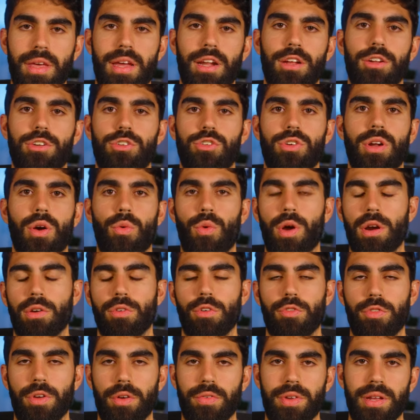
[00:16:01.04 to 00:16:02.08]
then I'll shoot at 1
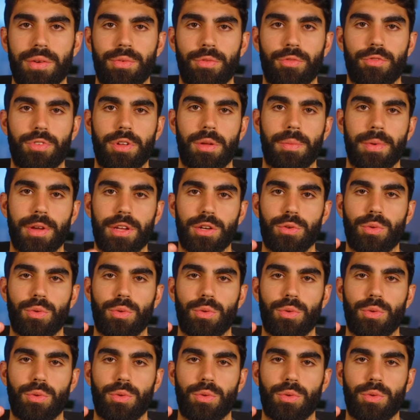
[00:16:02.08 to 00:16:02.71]
over 50 if I'm filming in